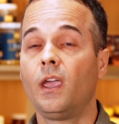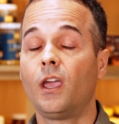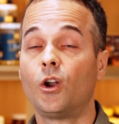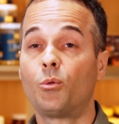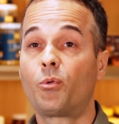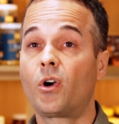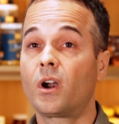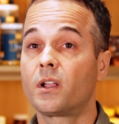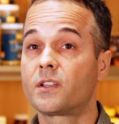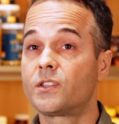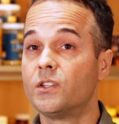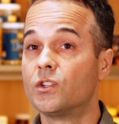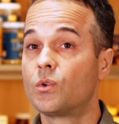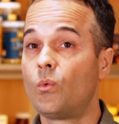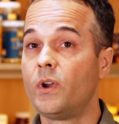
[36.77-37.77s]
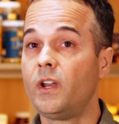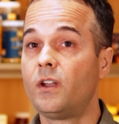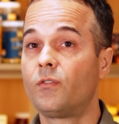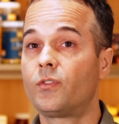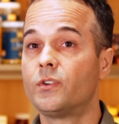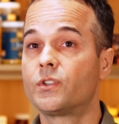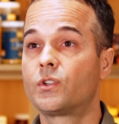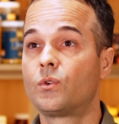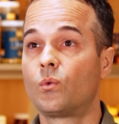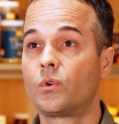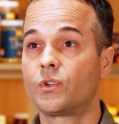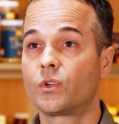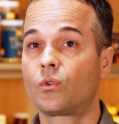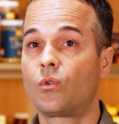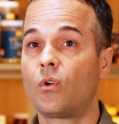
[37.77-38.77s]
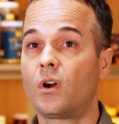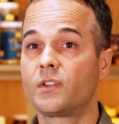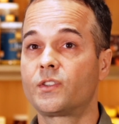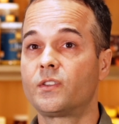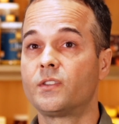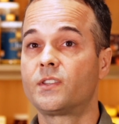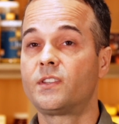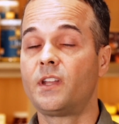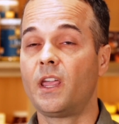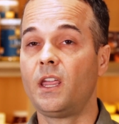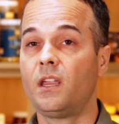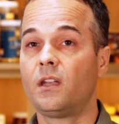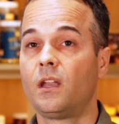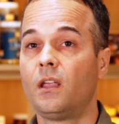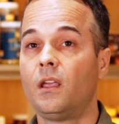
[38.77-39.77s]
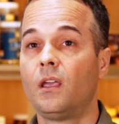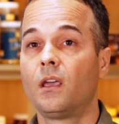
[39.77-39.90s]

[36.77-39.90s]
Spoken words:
and our products in 20 different stores across the state,